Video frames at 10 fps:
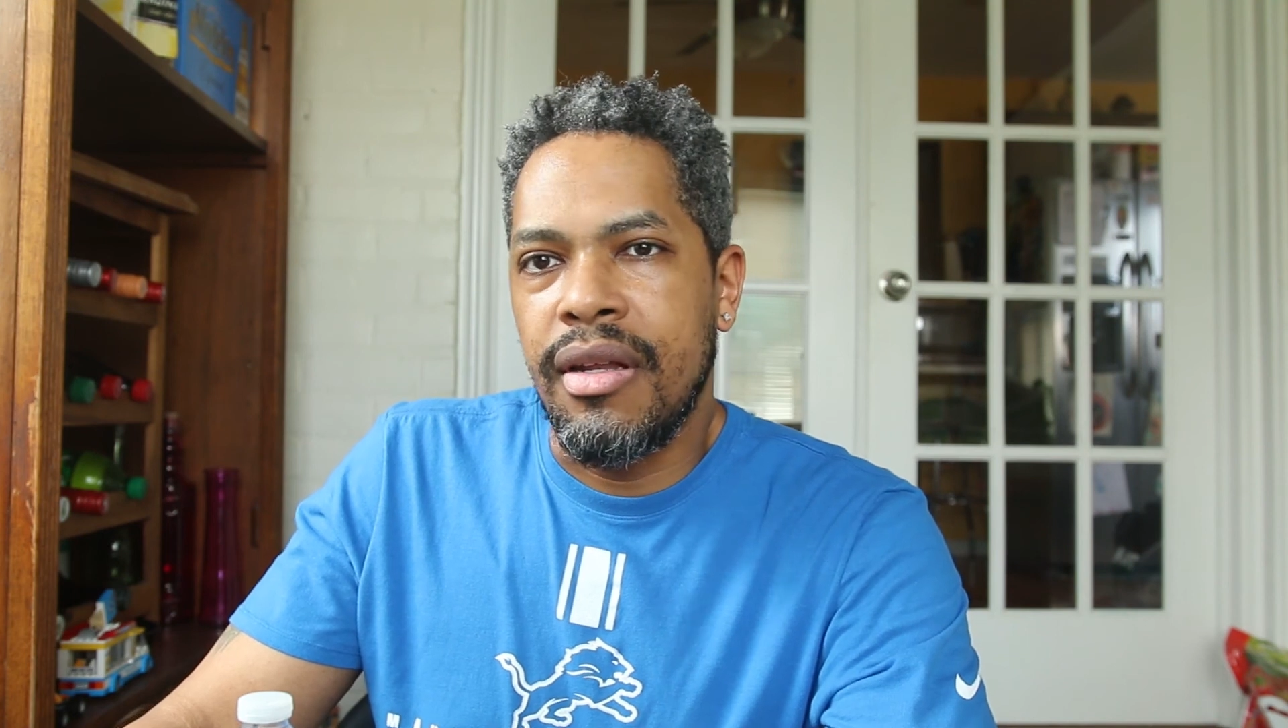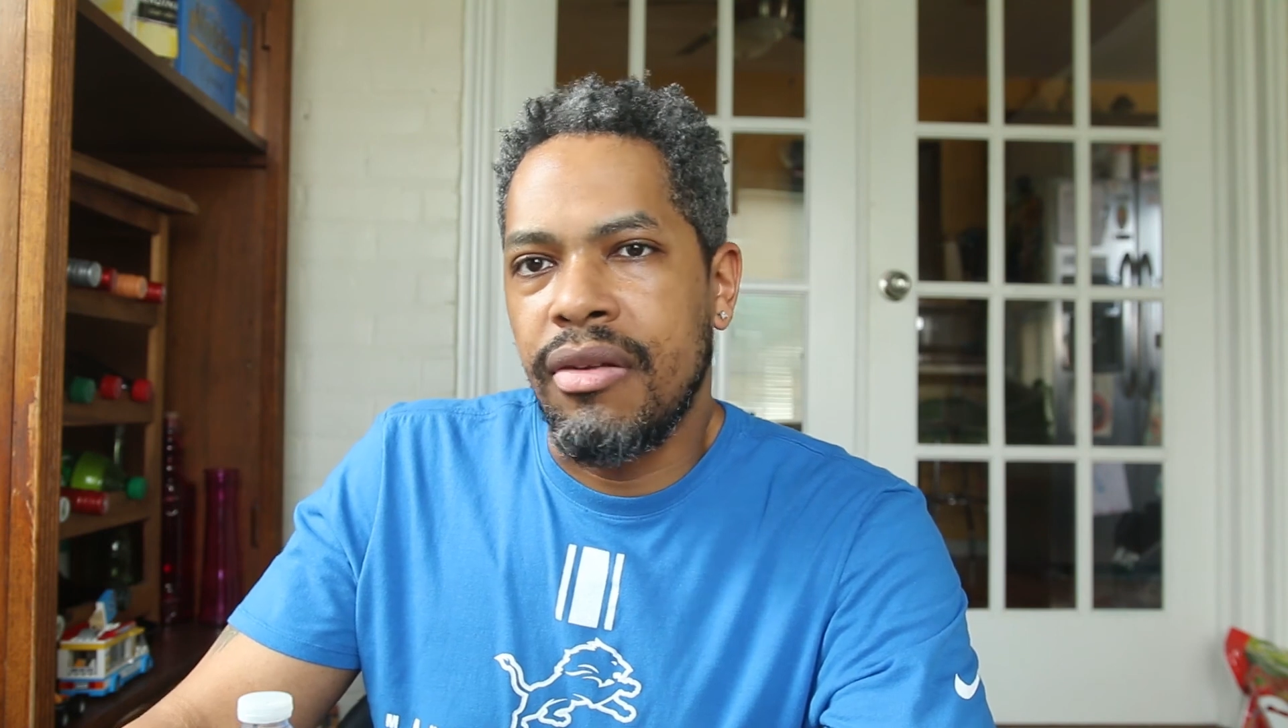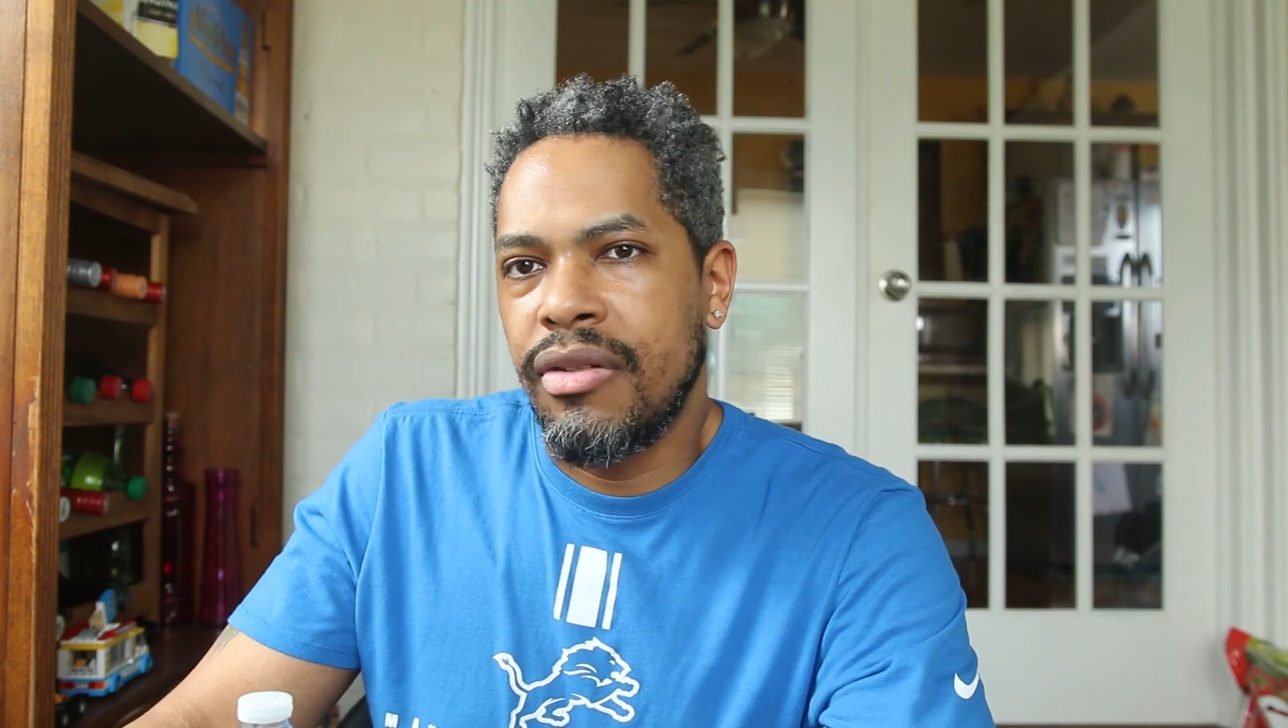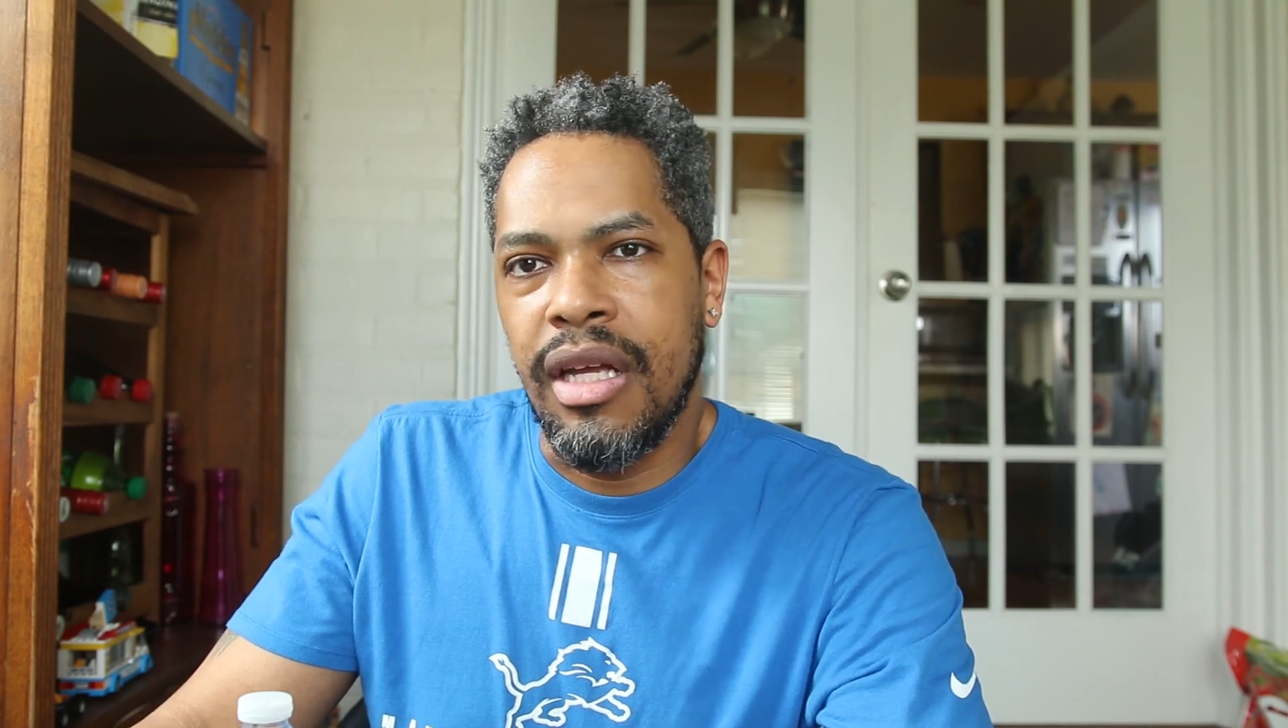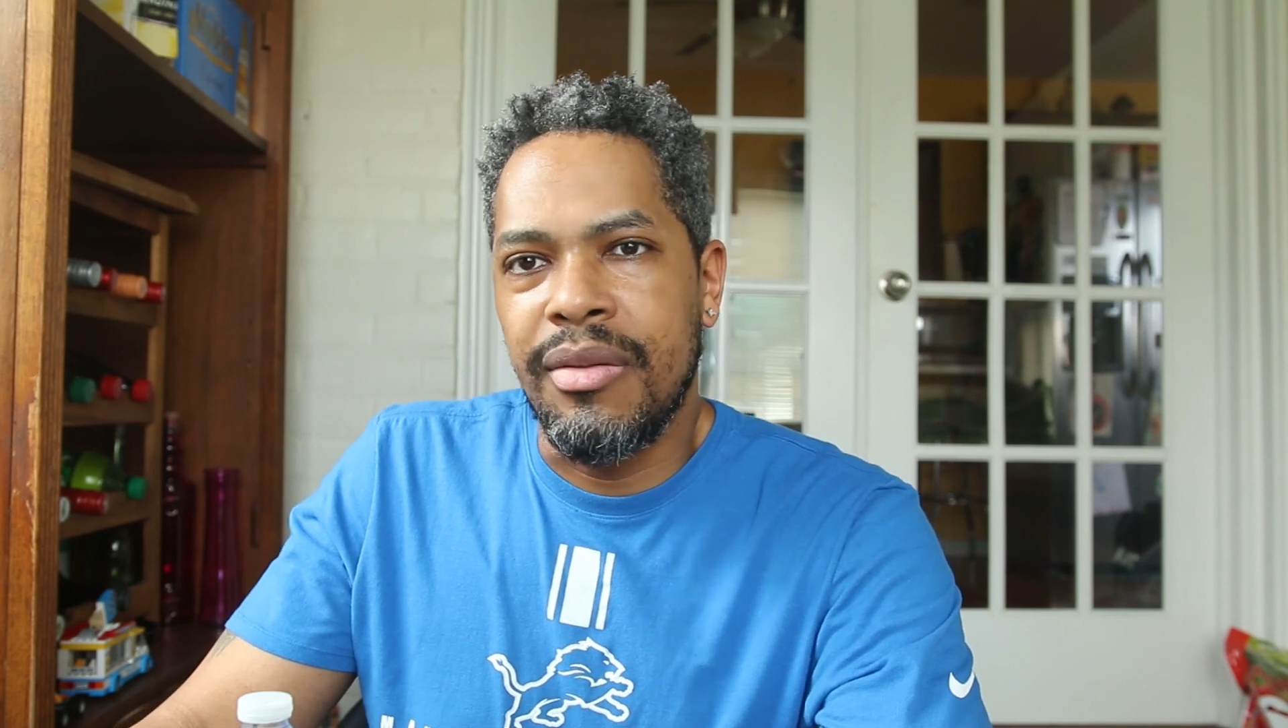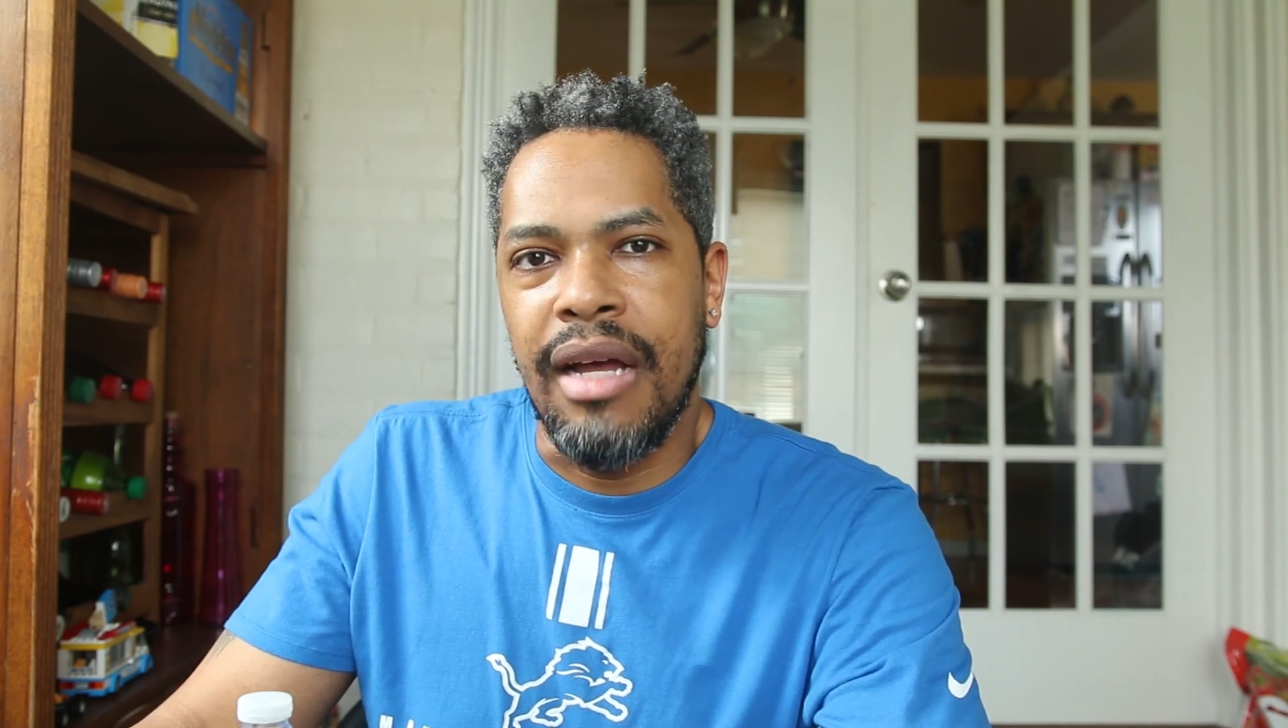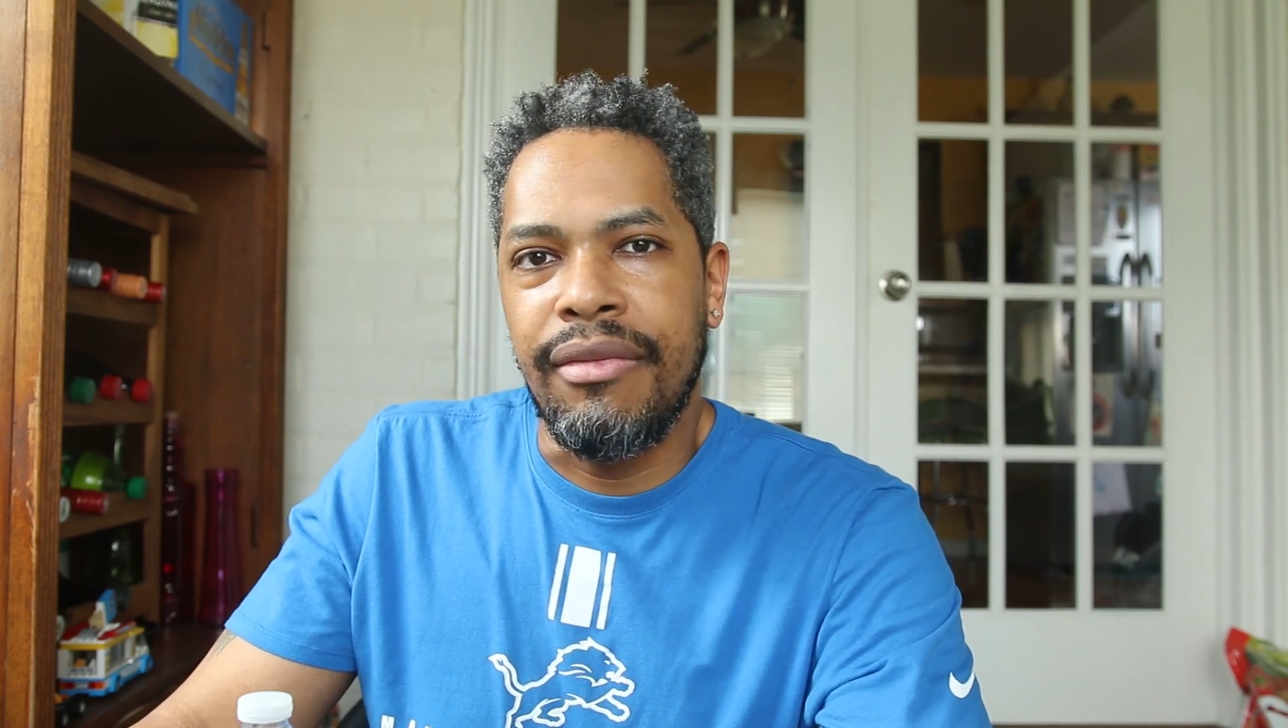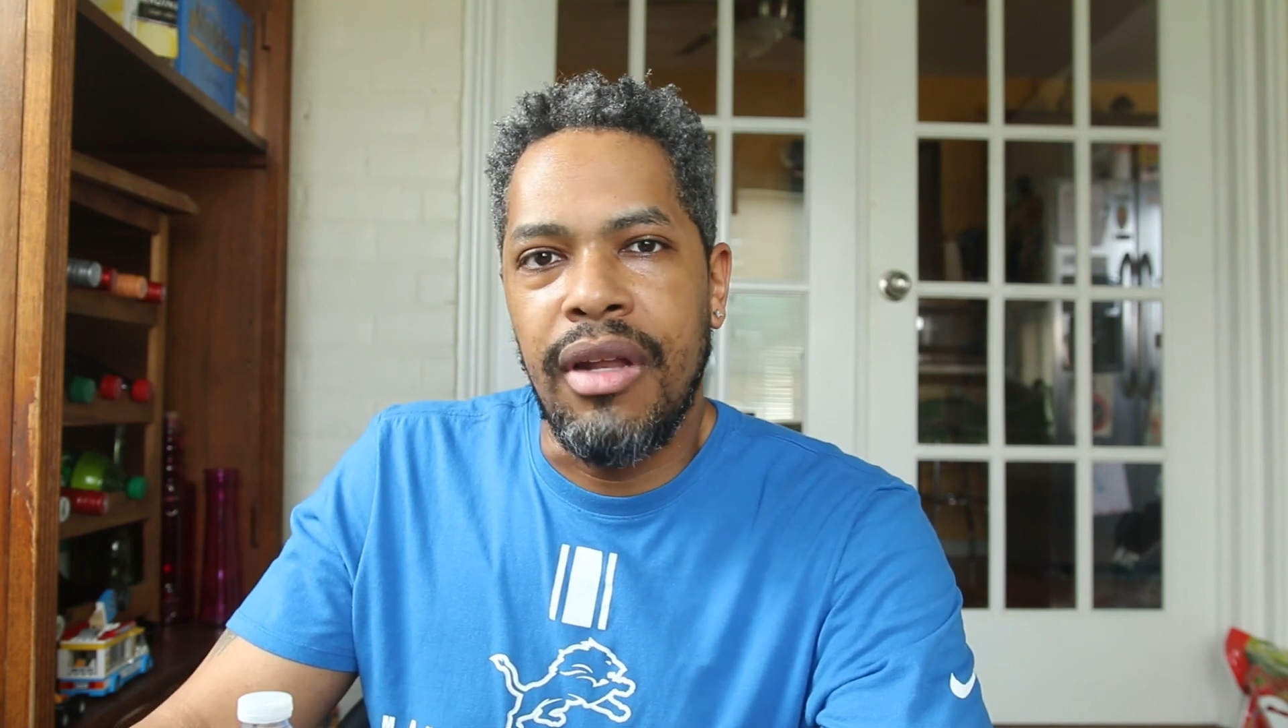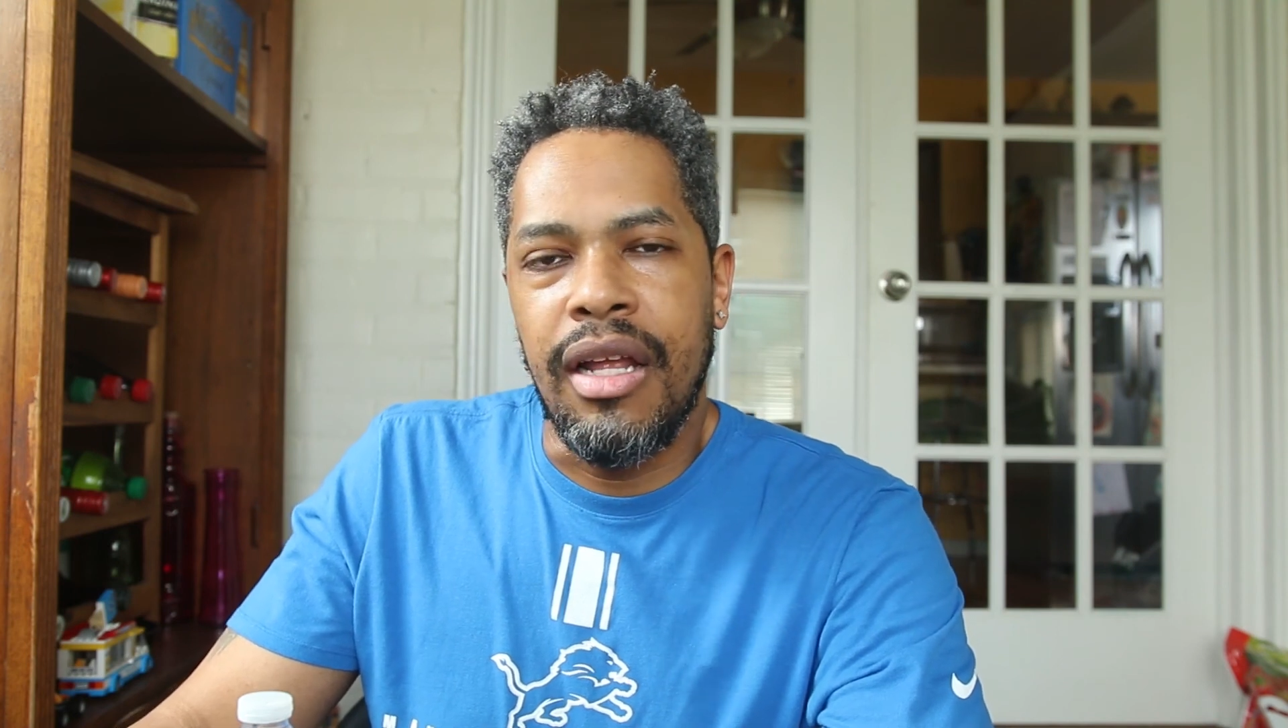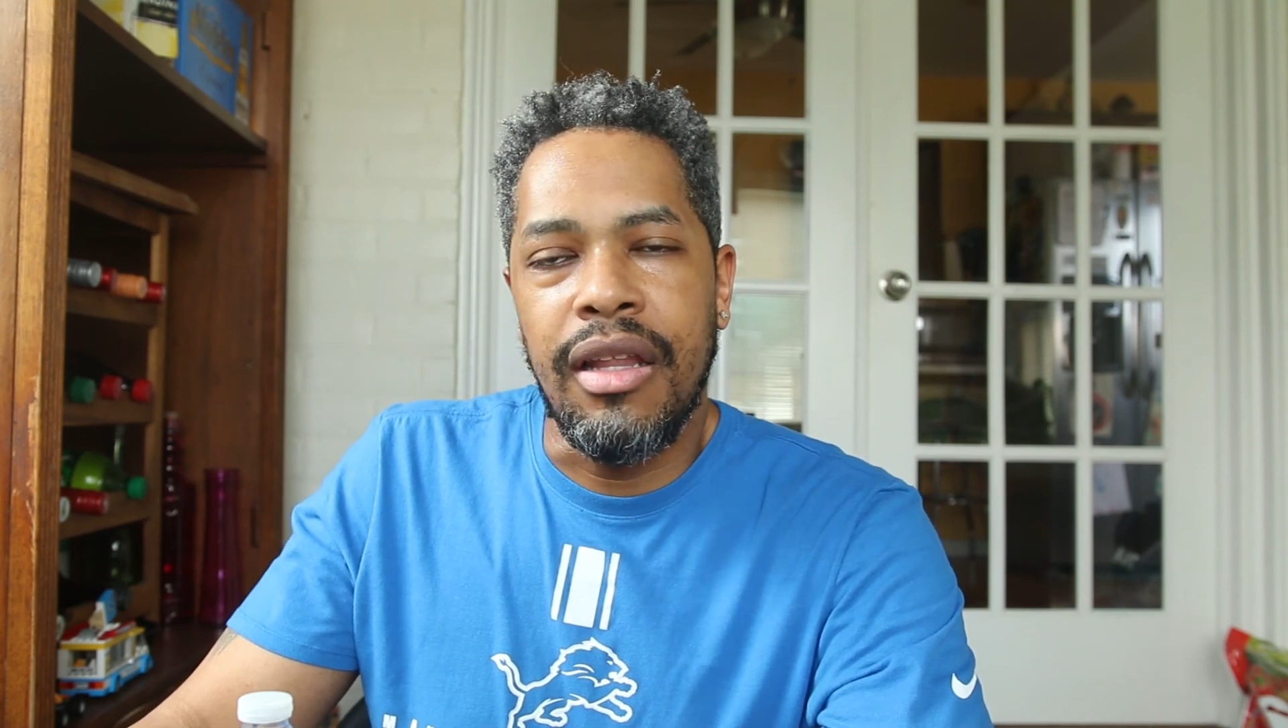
else that comes after that,